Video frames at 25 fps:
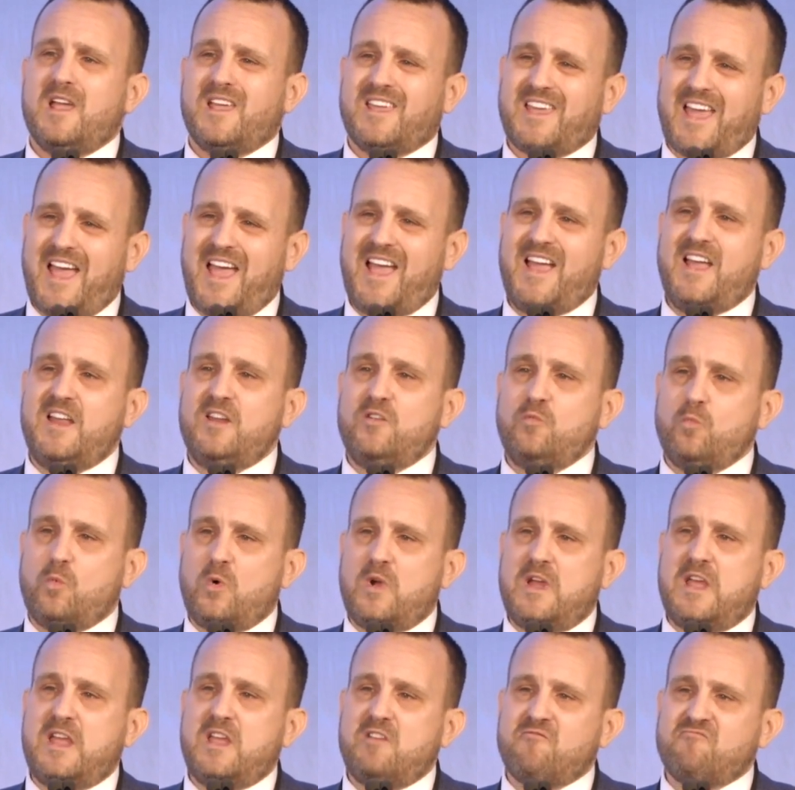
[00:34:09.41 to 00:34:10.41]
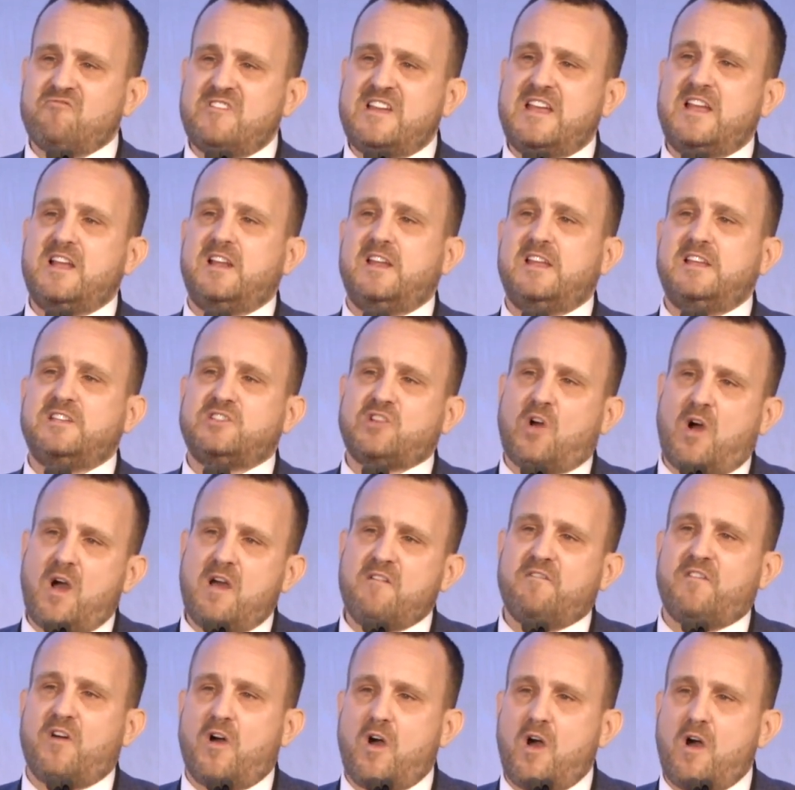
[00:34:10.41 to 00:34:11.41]
Can we really
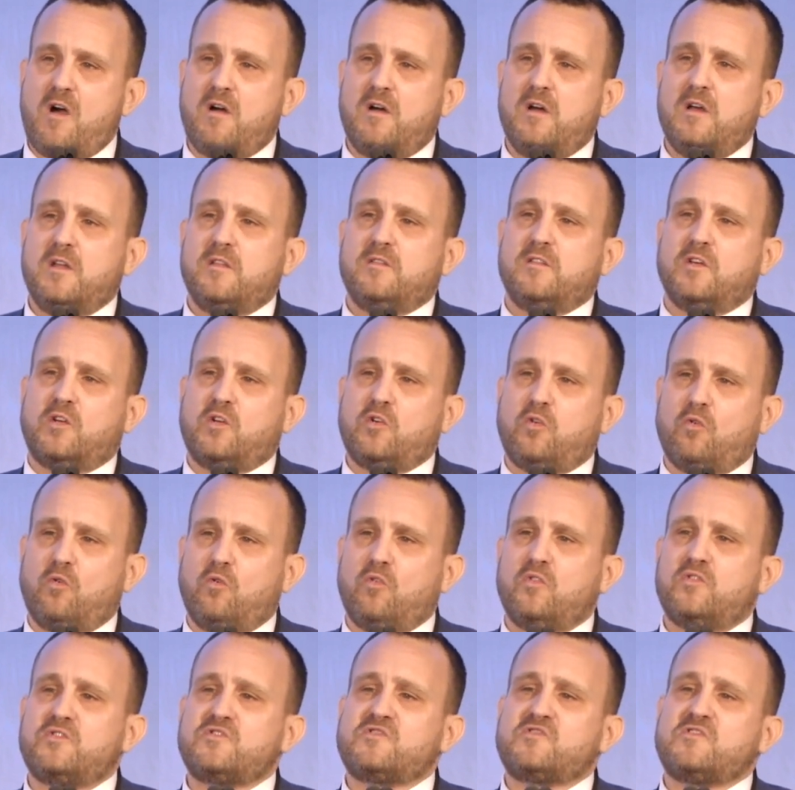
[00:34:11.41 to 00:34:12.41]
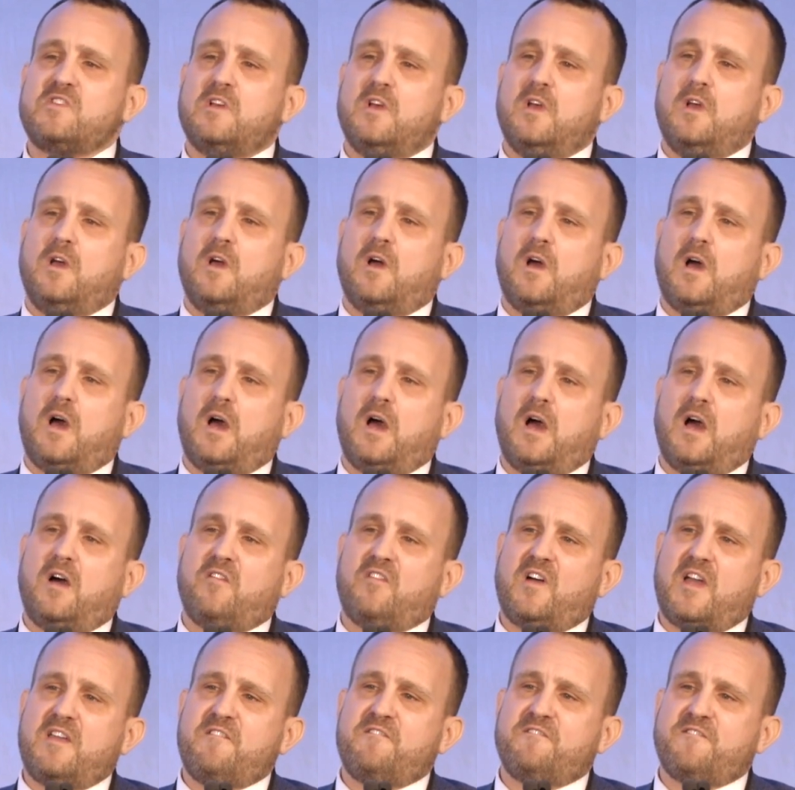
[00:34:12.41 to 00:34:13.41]
divert the course
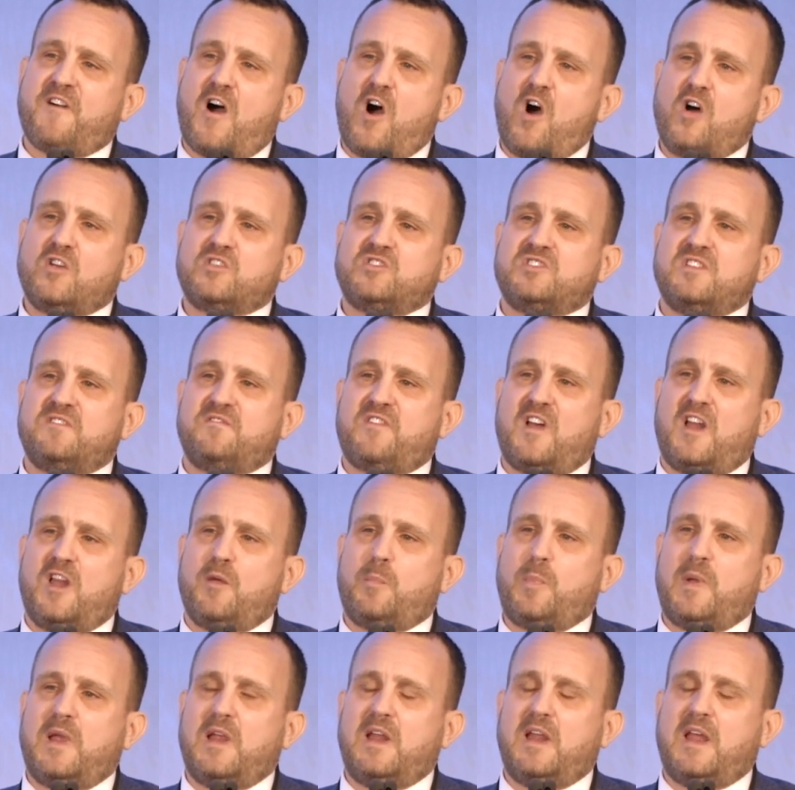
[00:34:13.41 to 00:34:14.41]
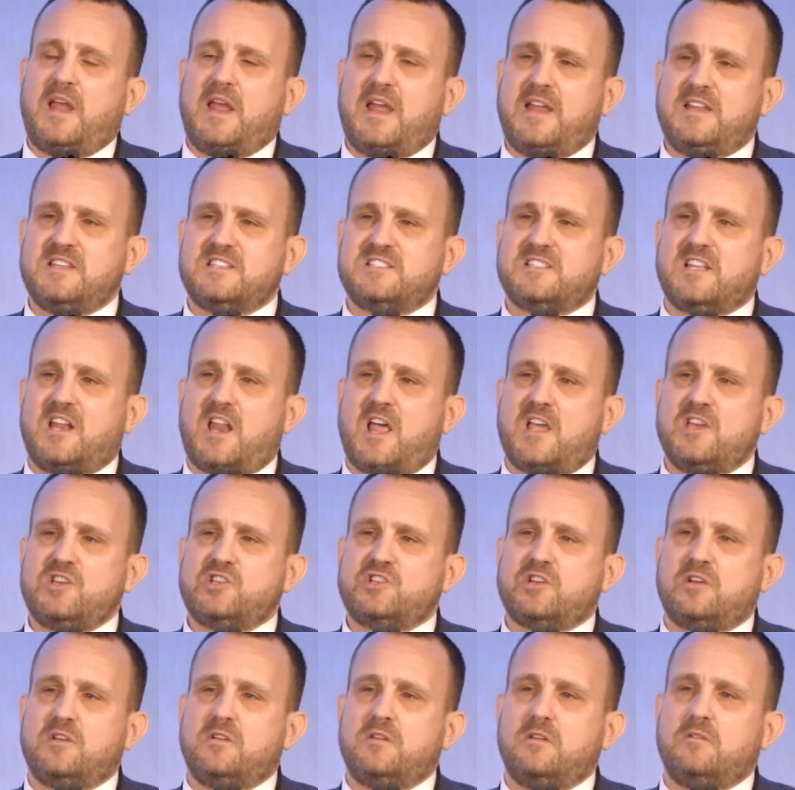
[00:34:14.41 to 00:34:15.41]
of a fast-developing
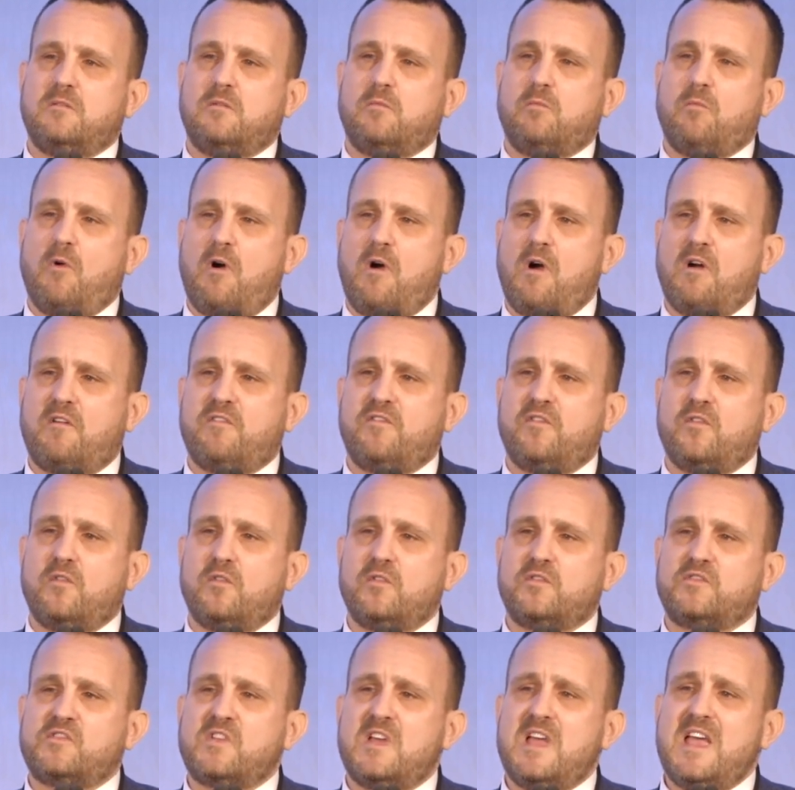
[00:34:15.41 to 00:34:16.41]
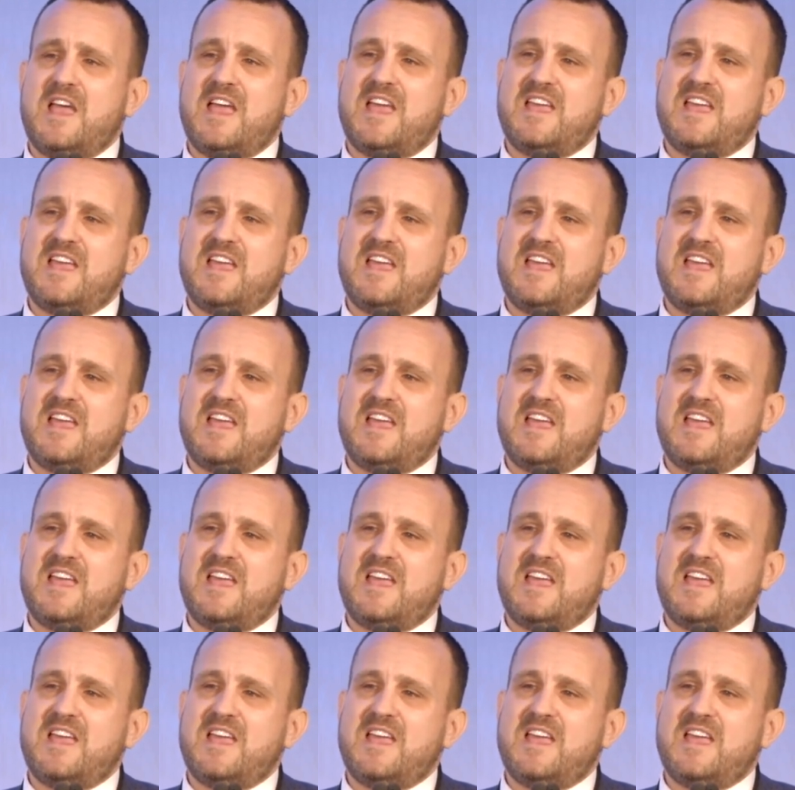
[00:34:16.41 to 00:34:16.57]
installation workforce?